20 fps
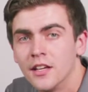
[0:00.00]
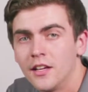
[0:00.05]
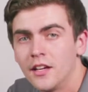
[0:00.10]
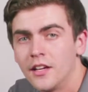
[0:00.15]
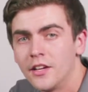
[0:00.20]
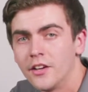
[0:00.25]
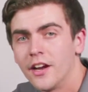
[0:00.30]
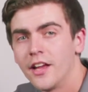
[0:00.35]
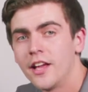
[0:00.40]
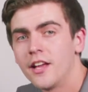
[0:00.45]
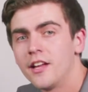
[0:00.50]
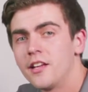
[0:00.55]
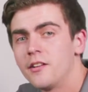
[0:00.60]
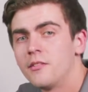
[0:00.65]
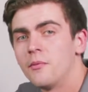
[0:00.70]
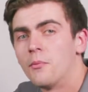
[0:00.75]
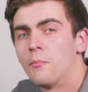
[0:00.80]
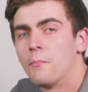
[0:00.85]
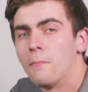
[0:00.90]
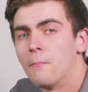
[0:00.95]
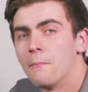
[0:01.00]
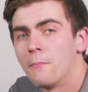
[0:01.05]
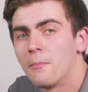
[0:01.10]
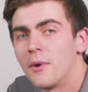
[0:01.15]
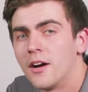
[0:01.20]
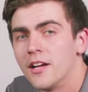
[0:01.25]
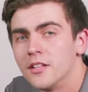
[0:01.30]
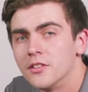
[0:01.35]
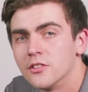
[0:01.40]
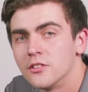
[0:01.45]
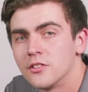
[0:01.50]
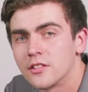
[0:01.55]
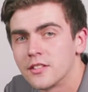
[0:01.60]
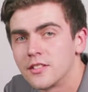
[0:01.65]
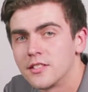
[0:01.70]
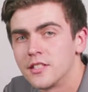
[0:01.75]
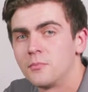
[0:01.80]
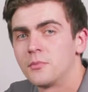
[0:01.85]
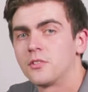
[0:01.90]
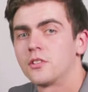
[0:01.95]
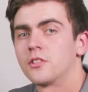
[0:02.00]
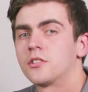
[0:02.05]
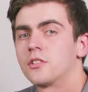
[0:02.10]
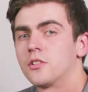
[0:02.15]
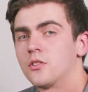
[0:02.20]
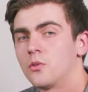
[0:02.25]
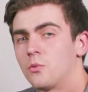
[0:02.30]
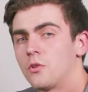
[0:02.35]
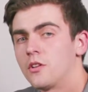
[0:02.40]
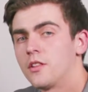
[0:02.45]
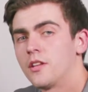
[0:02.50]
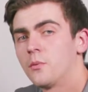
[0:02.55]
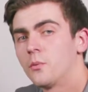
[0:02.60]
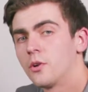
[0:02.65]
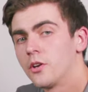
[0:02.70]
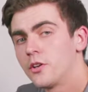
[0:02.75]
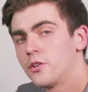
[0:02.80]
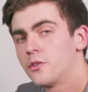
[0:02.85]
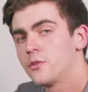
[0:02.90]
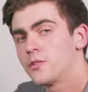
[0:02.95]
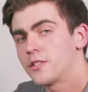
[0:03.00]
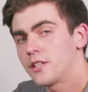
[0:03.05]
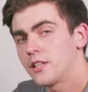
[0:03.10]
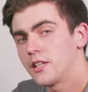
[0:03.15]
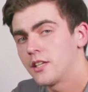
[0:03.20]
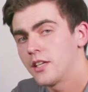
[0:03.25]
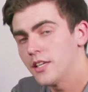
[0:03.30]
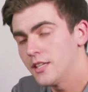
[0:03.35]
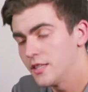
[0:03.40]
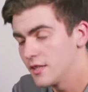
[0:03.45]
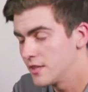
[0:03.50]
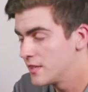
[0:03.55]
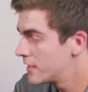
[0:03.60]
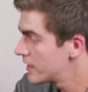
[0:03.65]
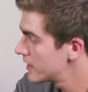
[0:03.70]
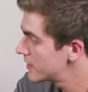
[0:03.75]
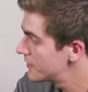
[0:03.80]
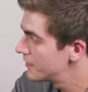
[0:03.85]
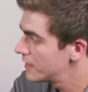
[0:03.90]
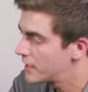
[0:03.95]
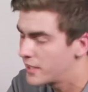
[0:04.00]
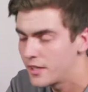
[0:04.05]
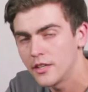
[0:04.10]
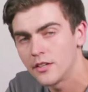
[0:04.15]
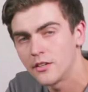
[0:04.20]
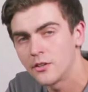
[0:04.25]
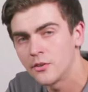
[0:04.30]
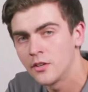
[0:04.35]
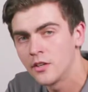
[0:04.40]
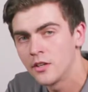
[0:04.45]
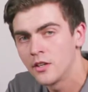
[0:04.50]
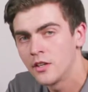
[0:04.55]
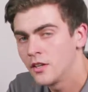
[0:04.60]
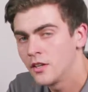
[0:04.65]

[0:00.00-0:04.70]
Now your head end might look similar to the one that we're using in this video.